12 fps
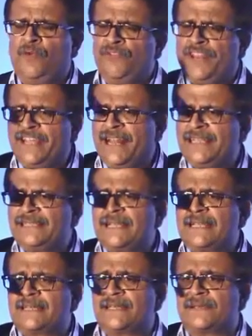We realized
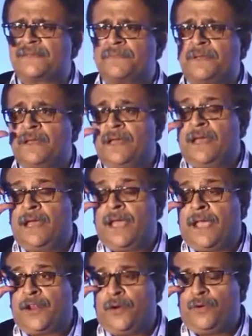that uh,
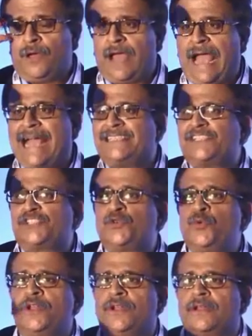you know, as a
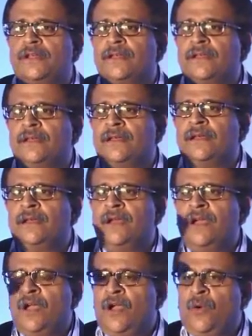student,
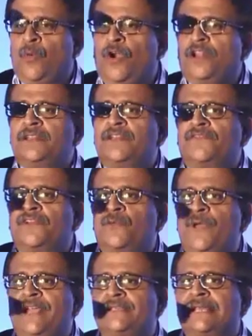what are the different
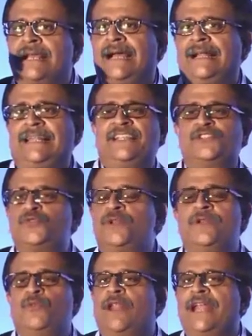ways that a
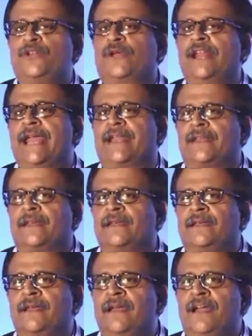student would like to connect?
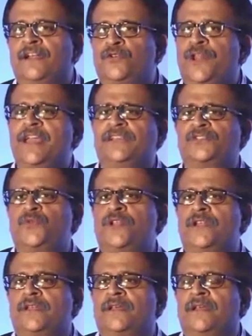Today, a
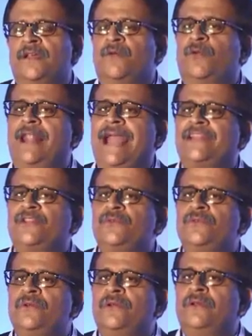student would like
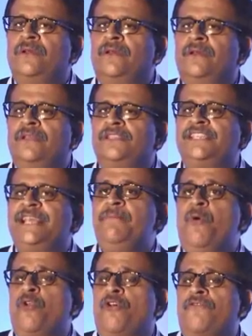to see
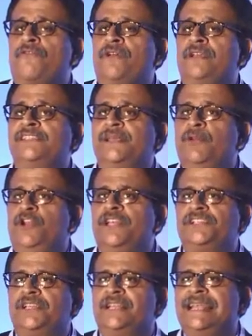more of
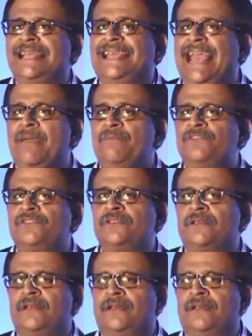simulation, games.